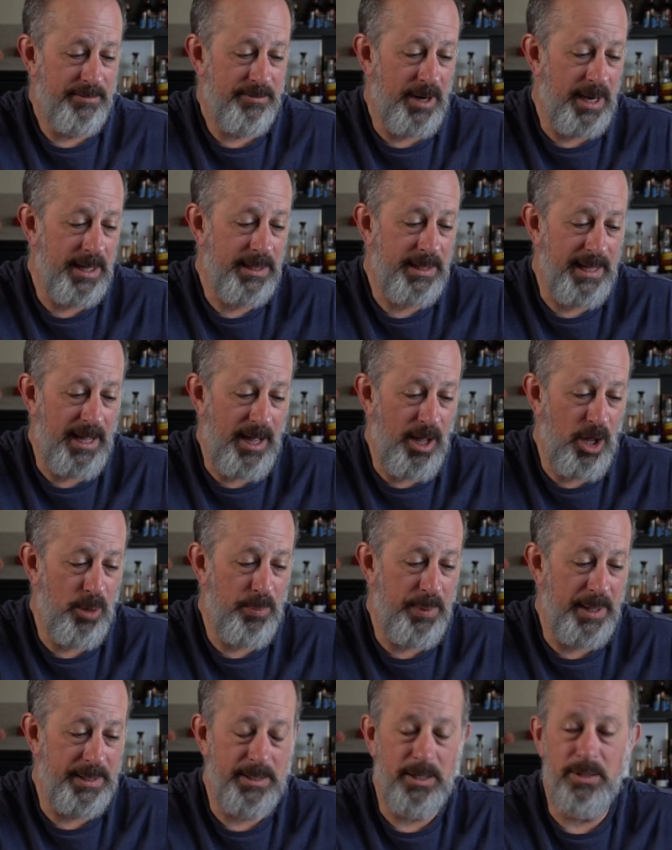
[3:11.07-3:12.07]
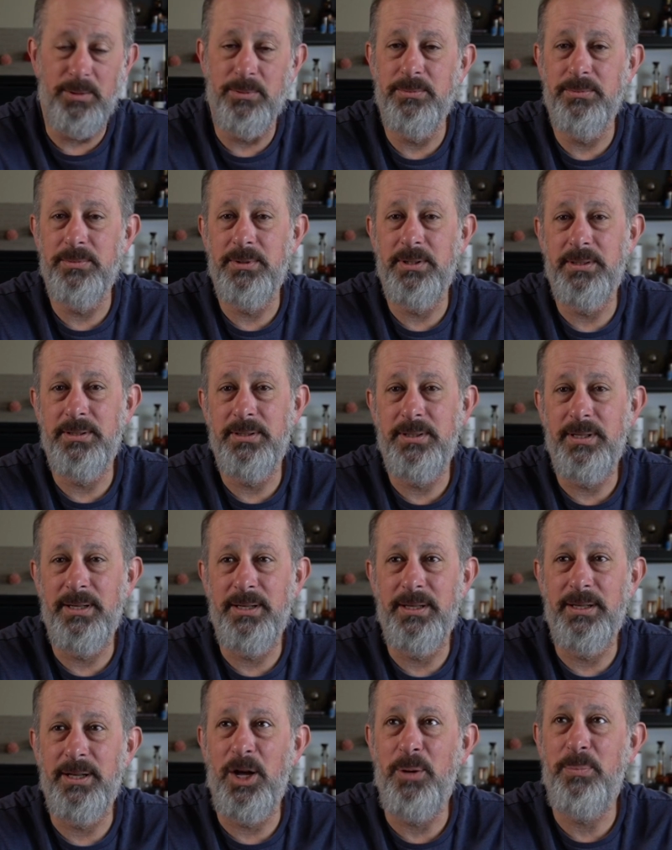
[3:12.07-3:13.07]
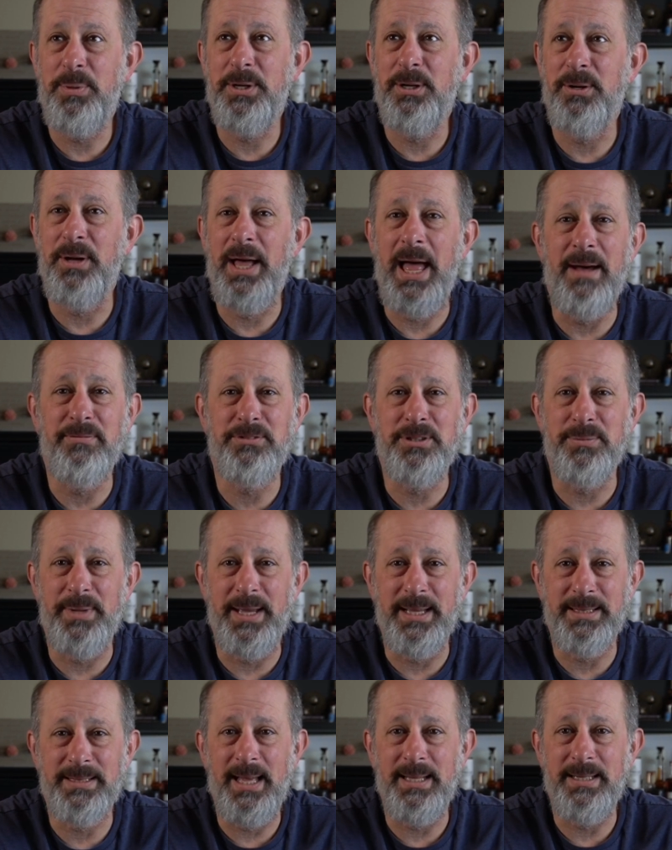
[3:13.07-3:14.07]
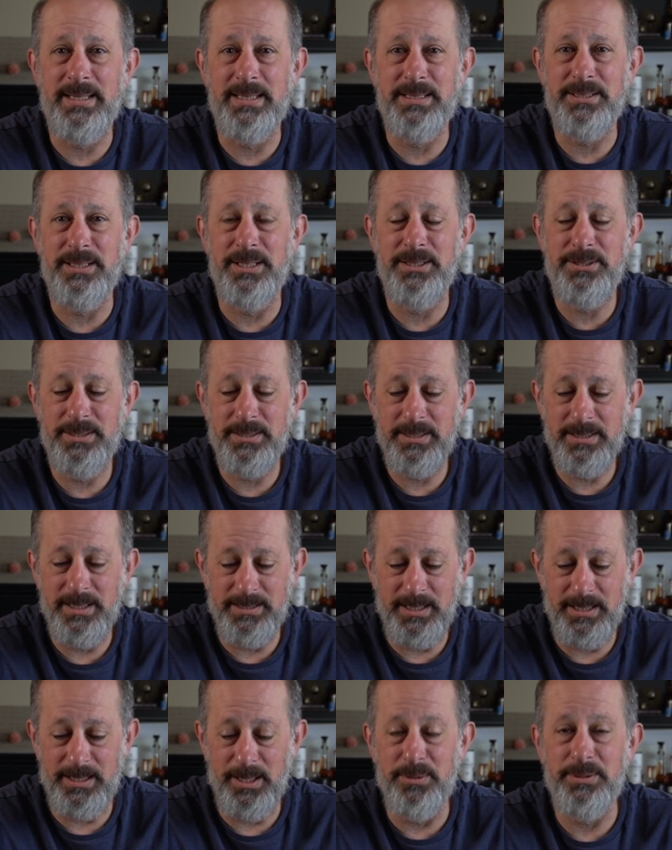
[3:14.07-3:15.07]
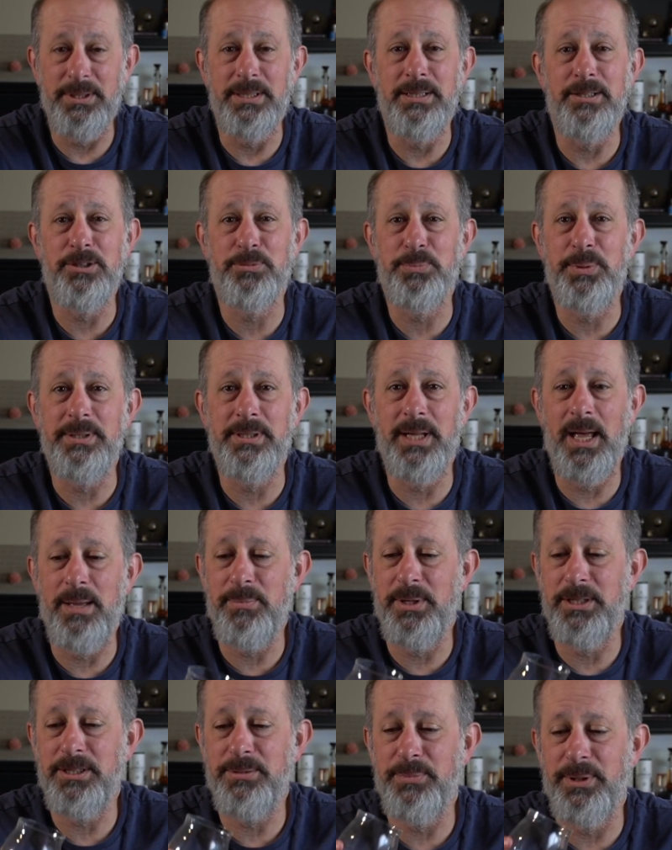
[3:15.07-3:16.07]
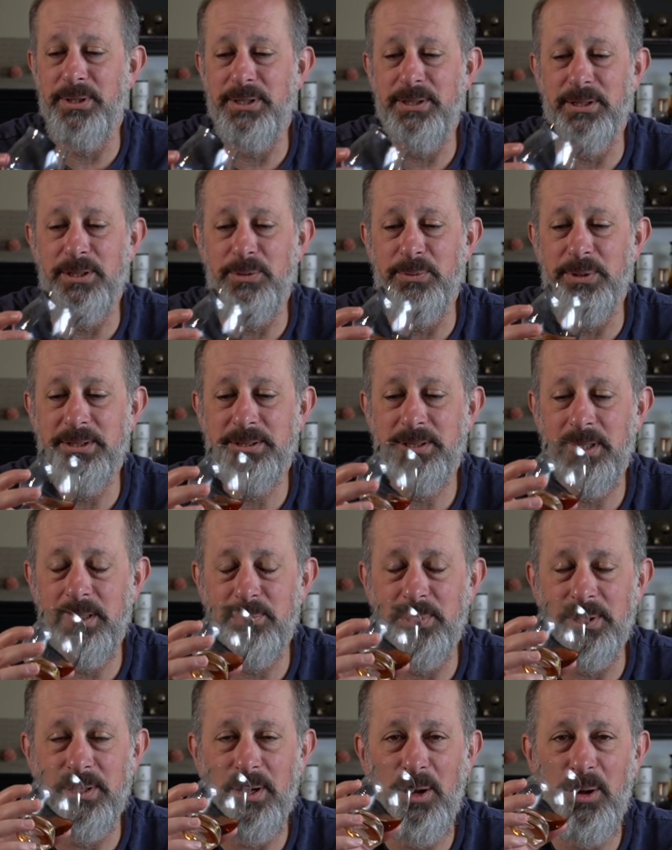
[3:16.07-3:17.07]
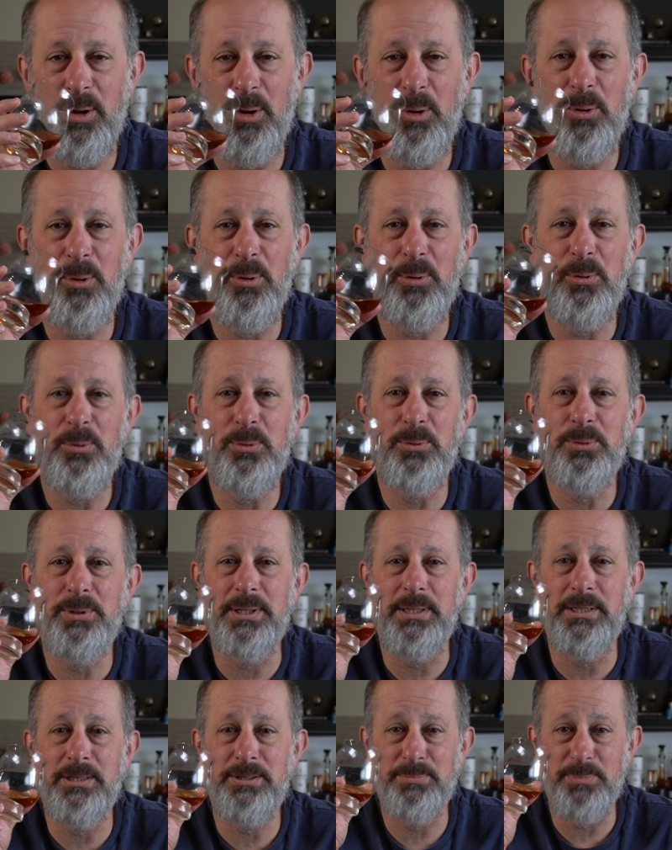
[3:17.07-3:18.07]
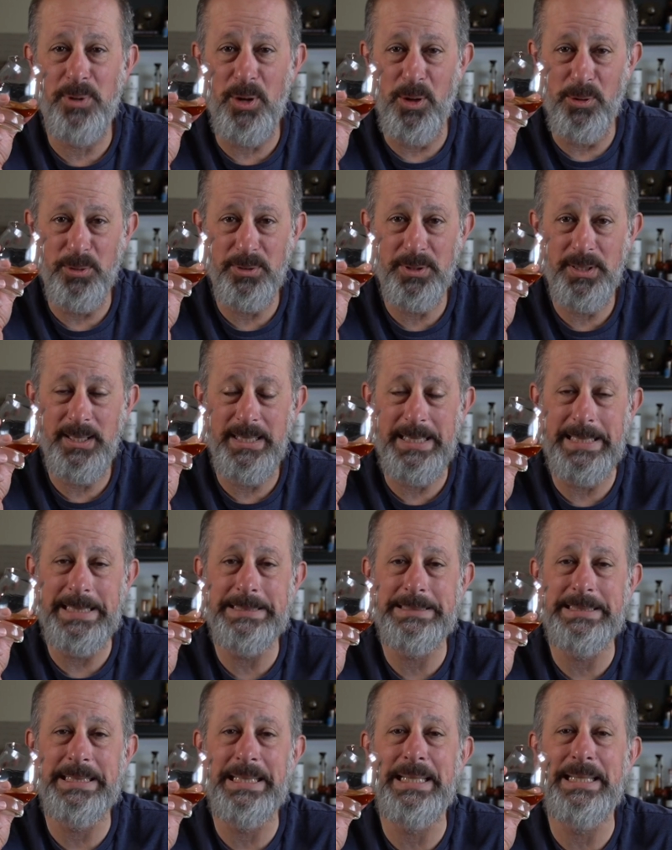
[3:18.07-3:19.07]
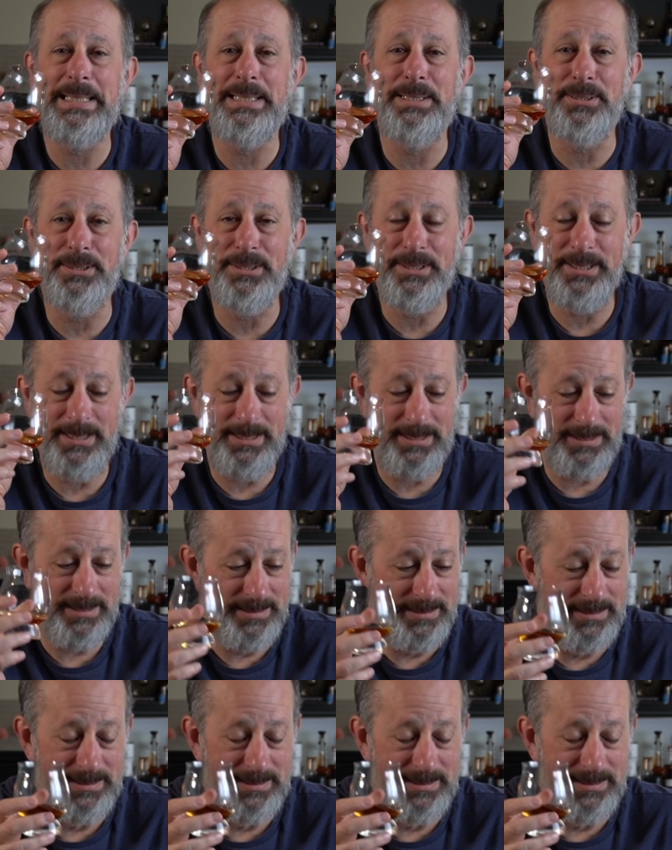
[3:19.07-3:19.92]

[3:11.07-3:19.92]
Frankly, I hope I don't have to make that decision because I don't need to spend that much money on whiskey, but holy smoke, is it good.